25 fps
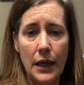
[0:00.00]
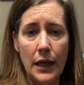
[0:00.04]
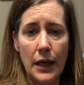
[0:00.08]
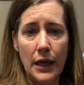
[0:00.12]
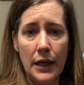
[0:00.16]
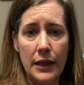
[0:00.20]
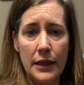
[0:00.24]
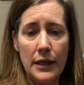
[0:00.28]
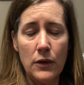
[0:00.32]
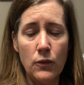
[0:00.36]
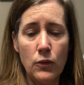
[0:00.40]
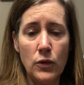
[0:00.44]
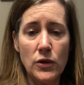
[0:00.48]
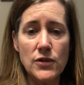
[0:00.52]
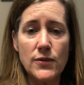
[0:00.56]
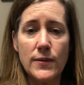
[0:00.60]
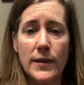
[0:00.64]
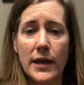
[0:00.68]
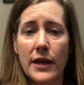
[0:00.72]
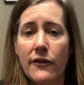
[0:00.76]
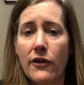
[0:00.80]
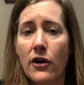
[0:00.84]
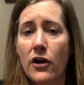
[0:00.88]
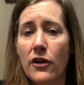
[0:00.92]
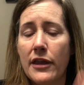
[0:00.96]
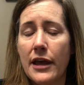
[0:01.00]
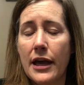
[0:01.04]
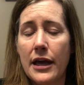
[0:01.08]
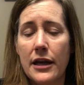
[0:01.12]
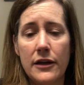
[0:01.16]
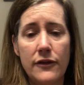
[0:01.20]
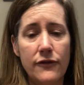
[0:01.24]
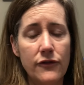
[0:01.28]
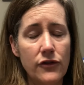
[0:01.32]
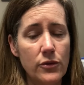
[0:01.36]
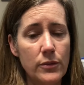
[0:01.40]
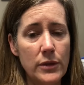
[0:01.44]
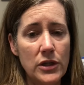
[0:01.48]
And then once we have all that
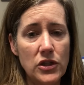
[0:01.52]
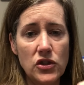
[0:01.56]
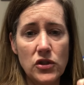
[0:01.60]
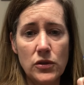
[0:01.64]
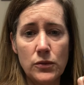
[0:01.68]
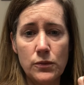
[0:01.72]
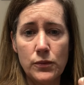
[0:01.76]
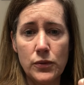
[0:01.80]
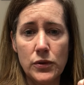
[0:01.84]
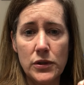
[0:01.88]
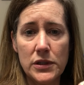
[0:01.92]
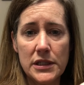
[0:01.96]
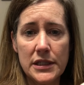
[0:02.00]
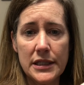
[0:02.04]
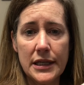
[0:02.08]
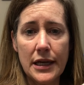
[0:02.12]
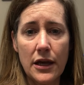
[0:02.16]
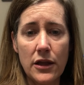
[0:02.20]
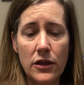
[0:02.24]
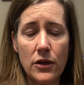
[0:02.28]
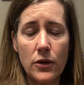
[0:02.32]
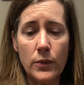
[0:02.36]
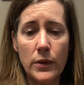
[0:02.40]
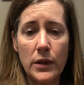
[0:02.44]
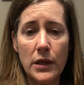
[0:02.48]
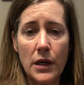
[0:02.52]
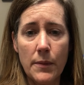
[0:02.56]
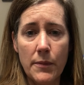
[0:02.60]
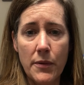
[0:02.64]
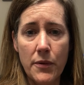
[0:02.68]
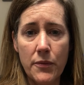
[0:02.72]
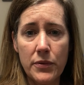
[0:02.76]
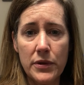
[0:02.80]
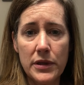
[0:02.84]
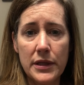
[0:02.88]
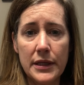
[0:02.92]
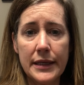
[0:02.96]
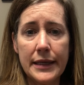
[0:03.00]
information put together, we come
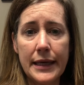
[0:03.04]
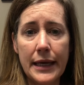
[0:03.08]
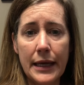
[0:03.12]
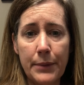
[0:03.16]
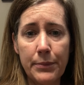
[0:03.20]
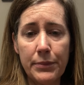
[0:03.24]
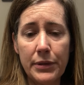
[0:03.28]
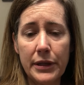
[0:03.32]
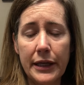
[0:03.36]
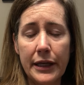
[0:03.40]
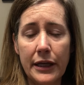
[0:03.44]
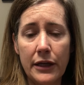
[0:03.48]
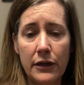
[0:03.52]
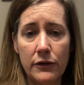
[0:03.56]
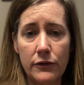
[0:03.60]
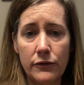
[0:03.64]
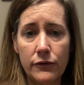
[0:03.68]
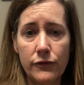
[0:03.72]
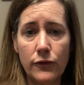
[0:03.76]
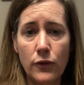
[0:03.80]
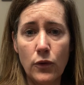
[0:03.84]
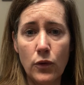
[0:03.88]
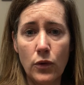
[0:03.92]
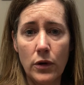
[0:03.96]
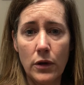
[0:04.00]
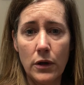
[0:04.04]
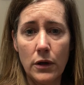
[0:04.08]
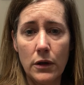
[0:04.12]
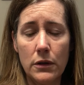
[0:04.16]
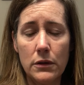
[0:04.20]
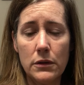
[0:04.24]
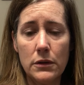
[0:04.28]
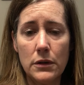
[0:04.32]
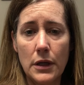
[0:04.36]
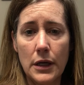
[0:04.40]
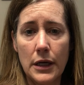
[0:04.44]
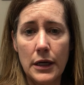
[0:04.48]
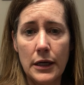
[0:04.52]
up with a game plan for
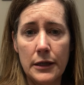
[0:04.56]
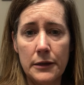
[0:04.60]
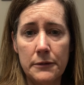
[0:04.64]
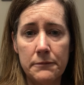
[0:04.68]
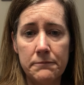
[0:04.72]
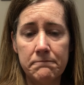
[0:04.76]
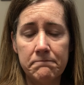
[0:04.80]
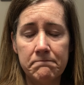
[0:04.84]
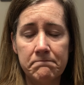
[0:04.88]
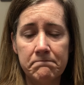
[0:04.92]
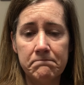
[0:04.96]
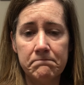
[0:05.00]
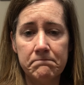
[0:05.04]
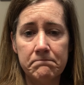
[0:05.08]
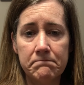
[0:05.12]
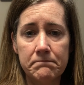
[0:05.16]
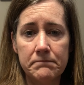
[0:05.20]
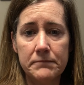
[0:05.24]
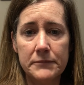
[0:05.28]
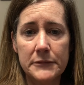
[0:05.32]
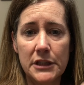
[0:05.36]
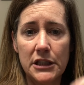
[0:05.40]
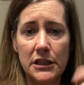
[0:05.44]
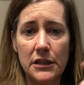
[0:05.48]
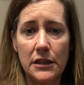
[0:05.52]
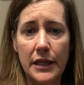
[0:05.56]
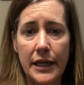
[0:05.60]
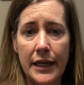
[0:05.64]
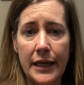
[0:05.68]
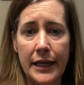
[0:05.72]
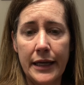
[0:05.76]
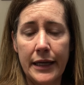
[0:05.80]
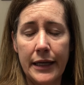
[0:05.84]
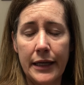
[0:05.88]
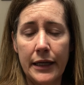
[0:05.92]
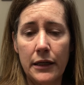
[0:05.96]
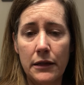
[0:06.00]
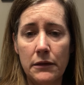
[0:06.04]

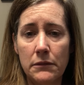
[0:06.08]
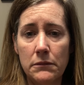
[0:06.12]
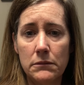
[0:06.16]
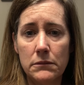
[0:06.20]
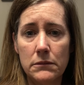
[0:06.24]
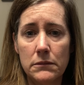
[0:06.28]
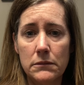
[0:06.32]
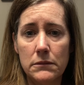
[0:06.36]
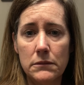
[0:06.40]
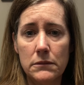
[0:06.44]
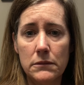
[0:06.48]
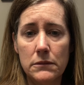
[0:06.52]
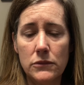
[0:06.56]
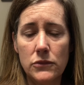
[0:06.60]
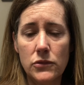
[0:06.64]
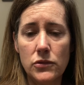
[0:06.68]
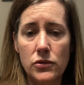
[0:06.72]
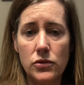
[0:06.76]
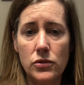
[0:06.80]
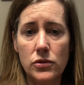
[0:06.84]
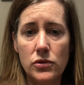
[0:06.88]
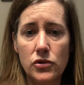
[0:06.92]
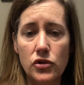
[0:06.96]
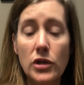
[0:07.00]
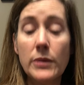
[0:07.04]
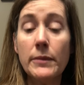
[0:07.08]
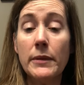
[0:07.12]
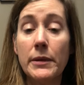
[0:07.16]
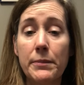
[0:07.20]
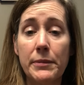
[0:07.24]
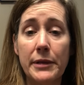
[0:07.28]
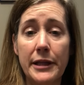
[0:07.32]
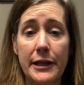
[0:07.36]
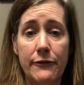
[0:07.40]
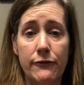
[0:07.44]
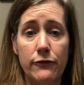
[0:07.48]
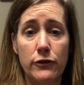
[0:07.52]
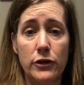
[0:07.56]
a treatment
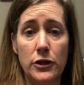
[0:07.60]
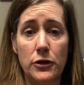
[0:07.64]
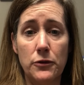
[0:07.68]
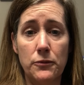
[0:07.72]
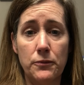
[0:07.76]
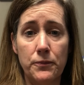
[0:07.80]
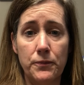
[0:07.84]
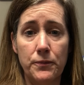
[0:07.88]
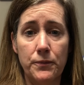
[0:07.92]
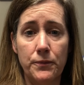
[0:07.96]
plan for you.